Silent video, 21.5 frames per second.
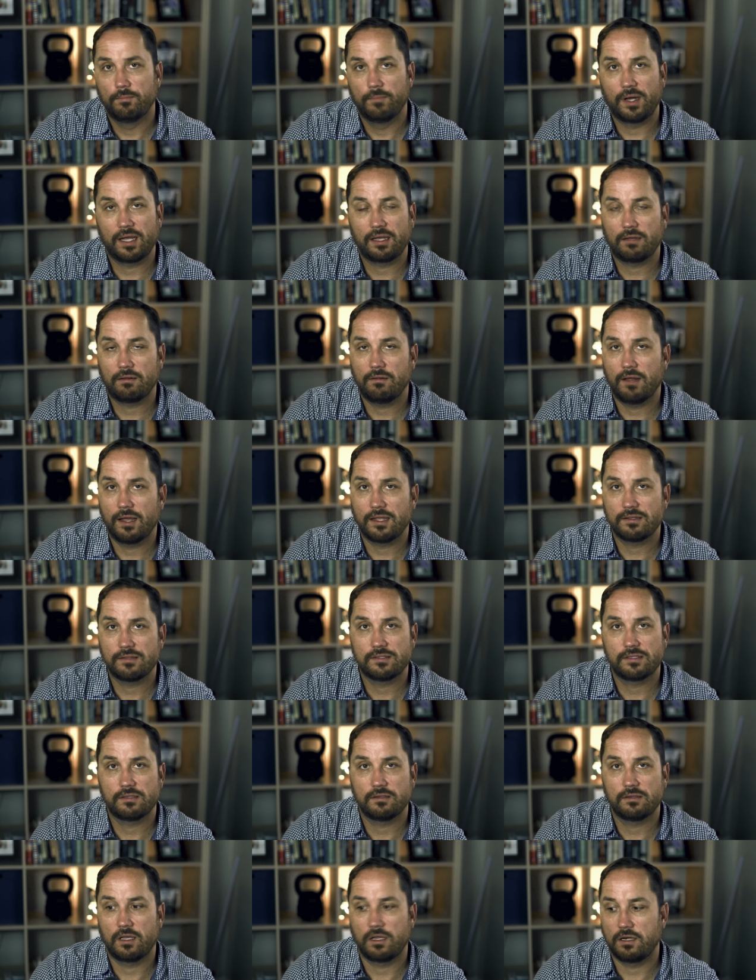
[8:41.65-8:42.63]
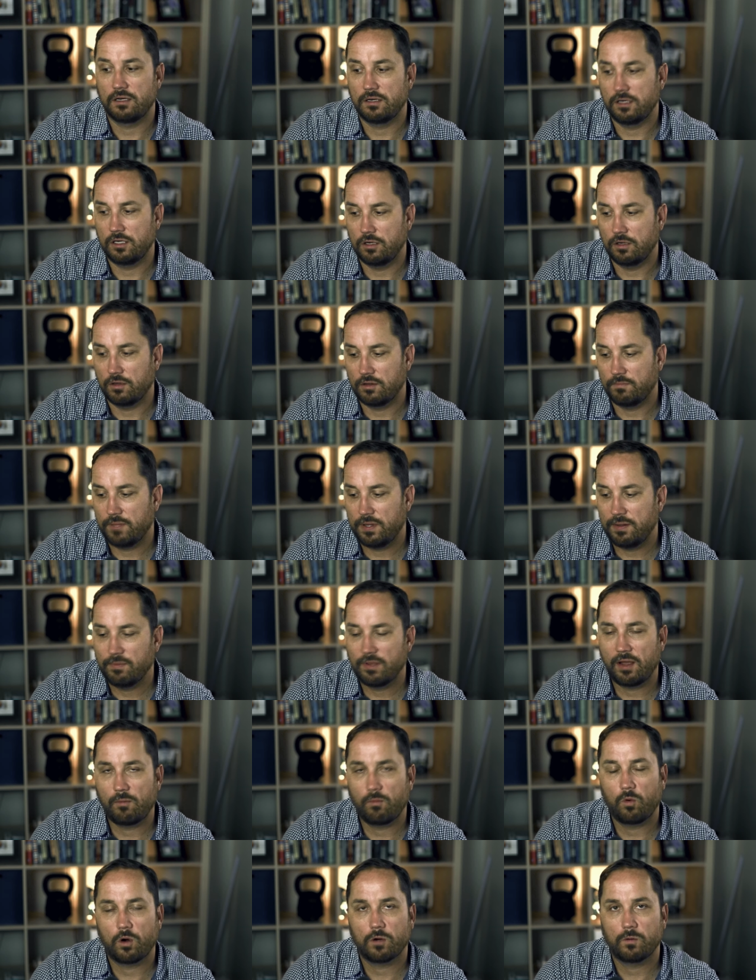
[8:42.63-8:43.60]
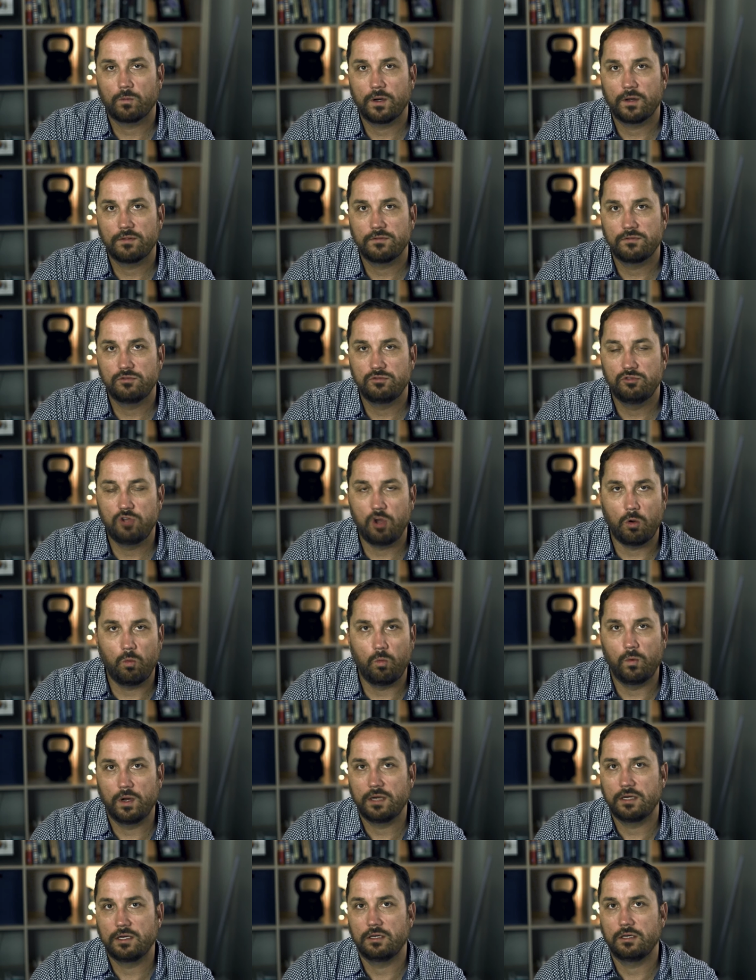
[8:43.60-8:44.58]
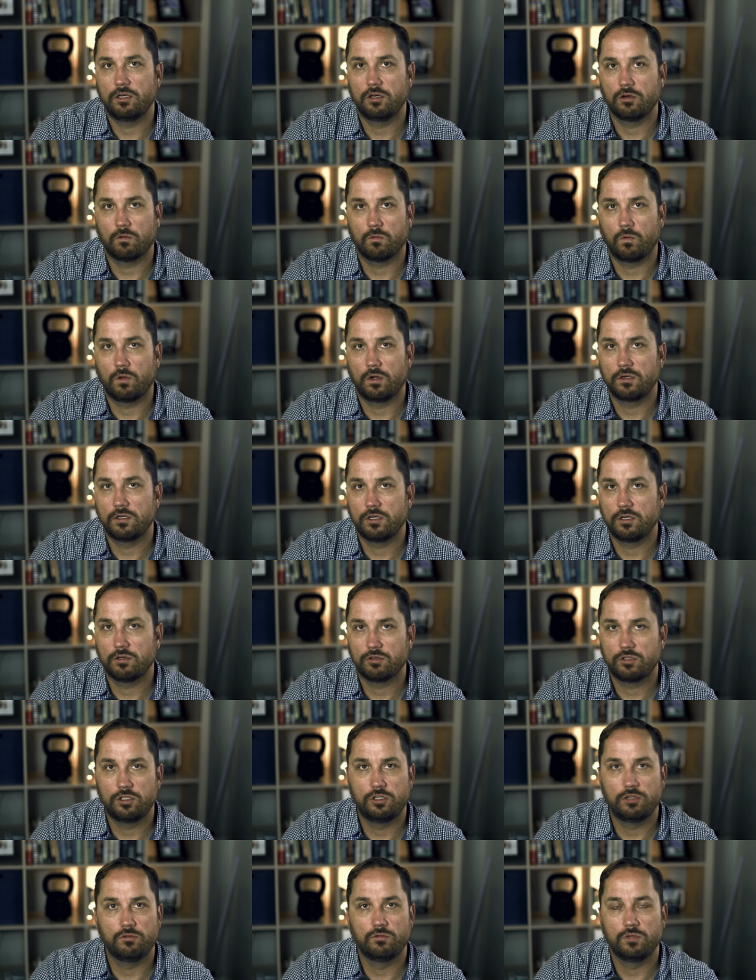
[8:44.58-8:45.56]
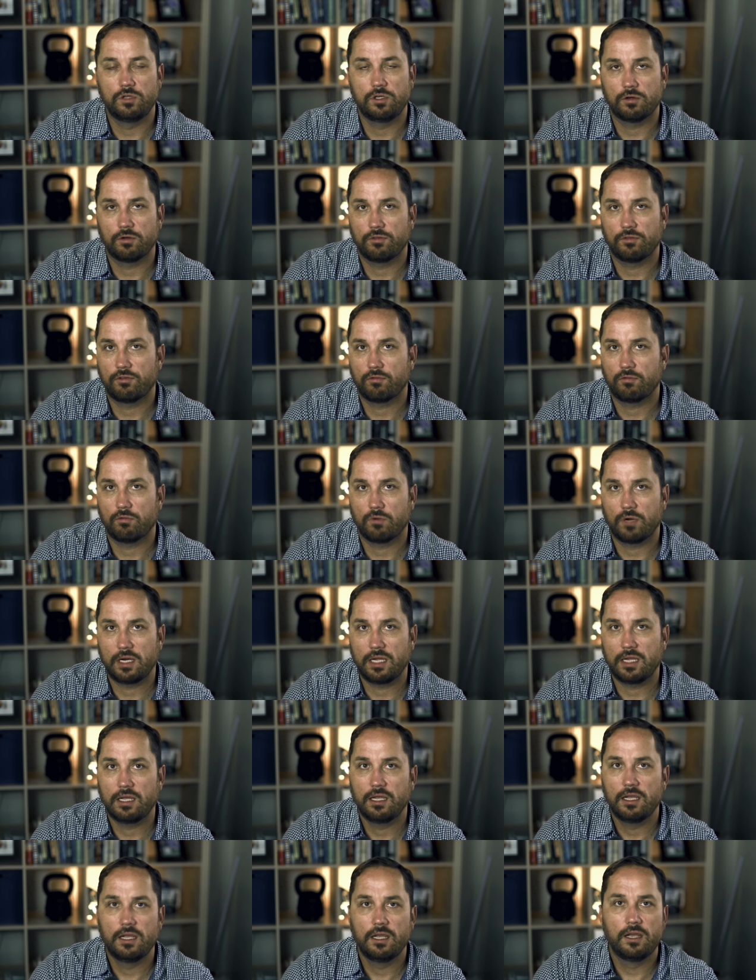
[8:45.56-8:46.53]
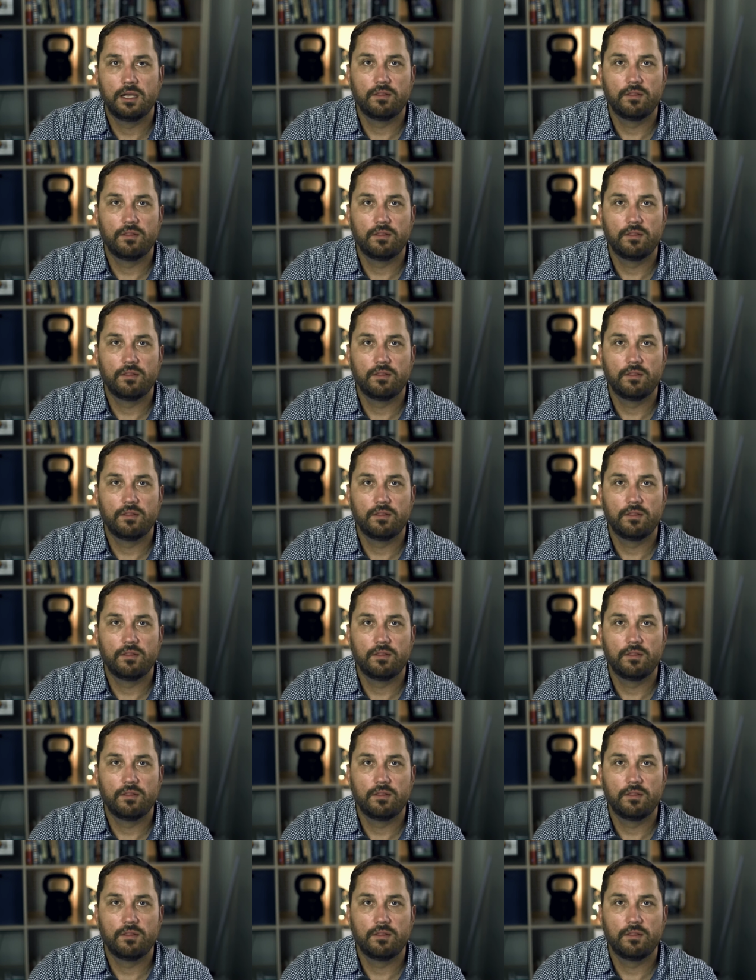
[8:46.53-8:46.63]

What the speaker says: My clients and, you know, the people I work with don't win year one, year two, year three.